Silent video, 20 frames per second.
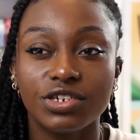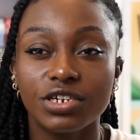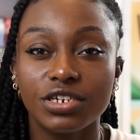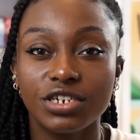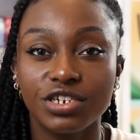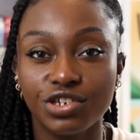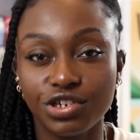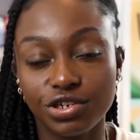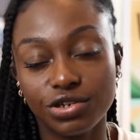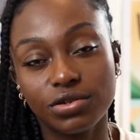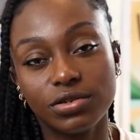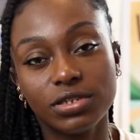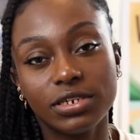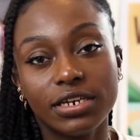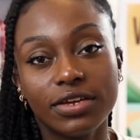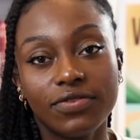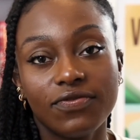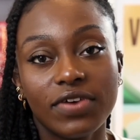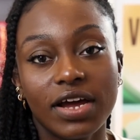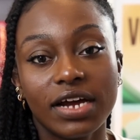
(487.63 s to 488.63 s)
just due
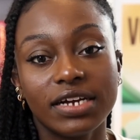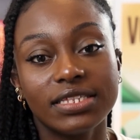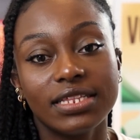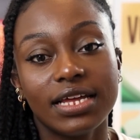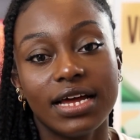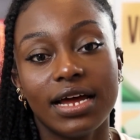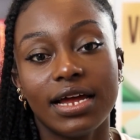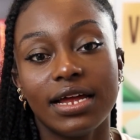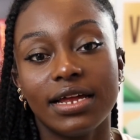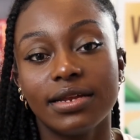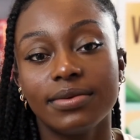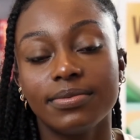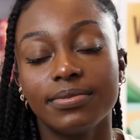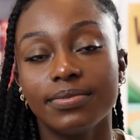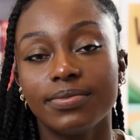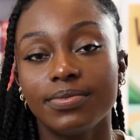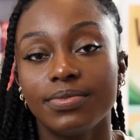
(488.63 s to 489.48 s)
to the fact that